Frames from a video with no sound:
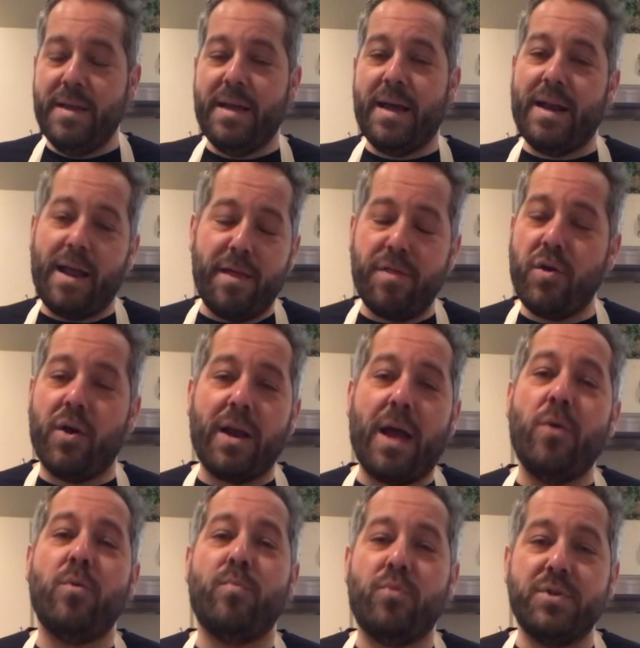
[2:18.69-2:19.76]
and I thought I
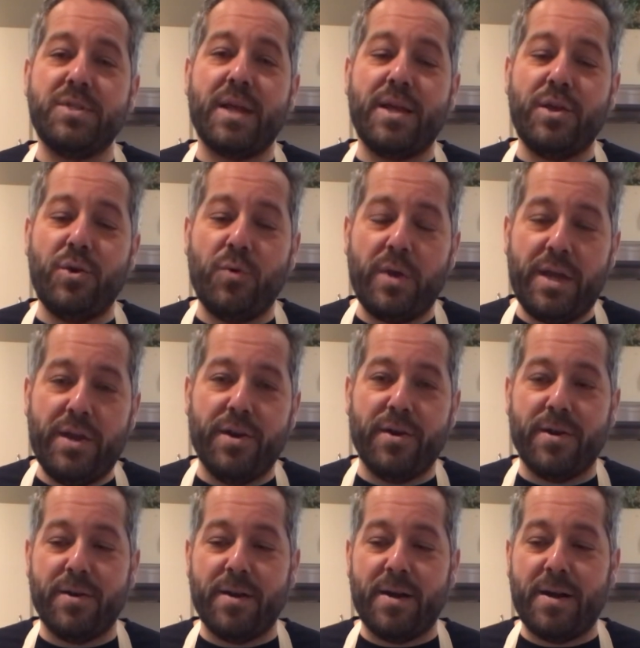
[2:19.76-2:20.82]
would present you
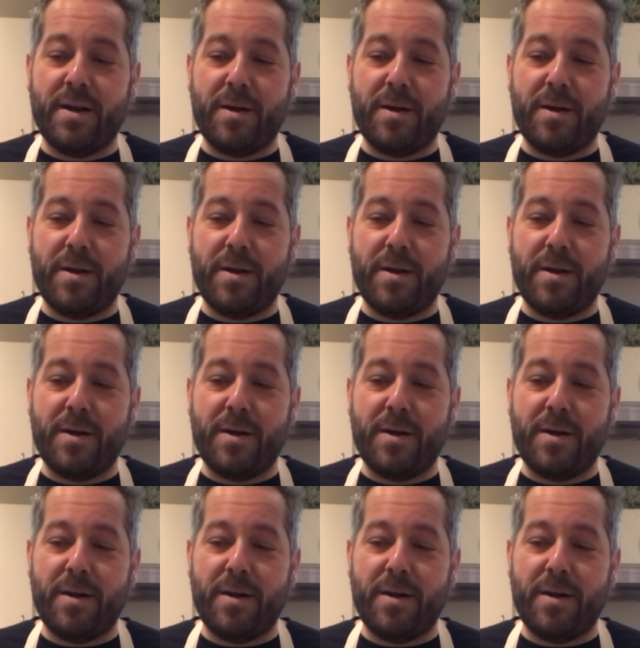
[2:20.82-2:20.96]
here